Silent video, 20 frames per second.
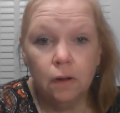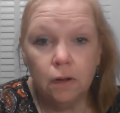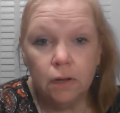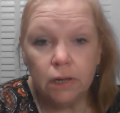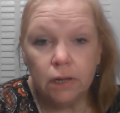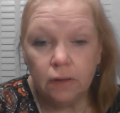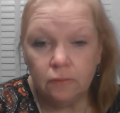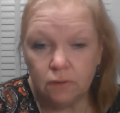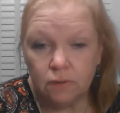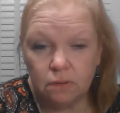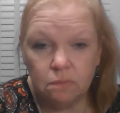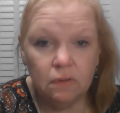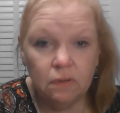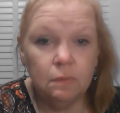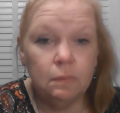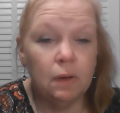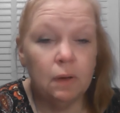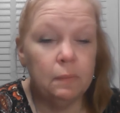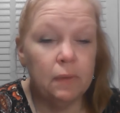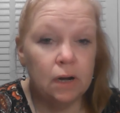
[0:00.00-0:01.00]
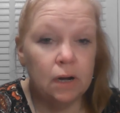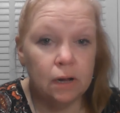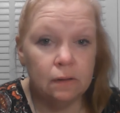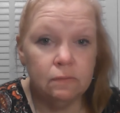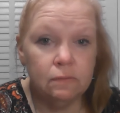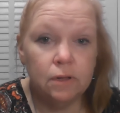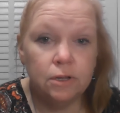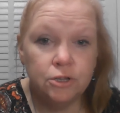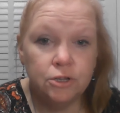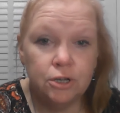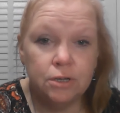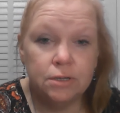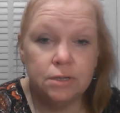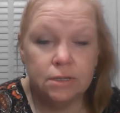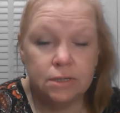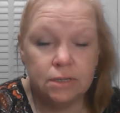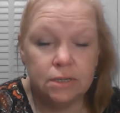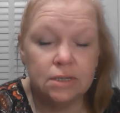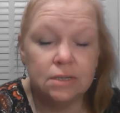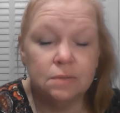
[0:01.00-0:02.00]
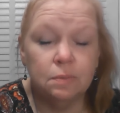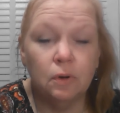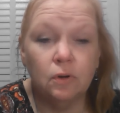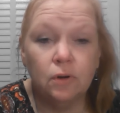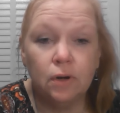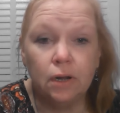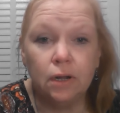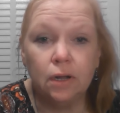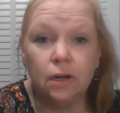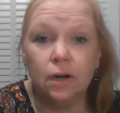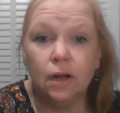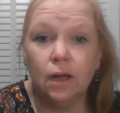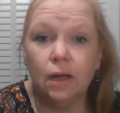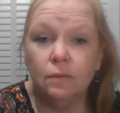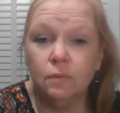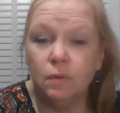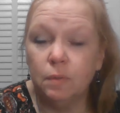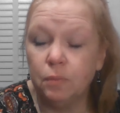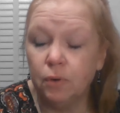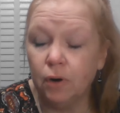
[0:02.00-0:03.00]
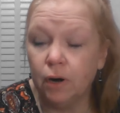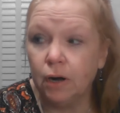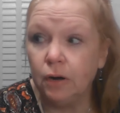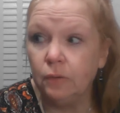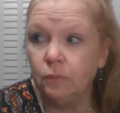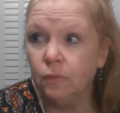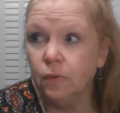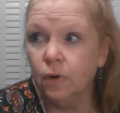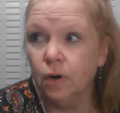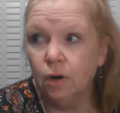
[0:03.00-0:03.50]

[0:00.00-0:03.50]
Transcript: given to me by my lovely Jesus this morning, and I have been praying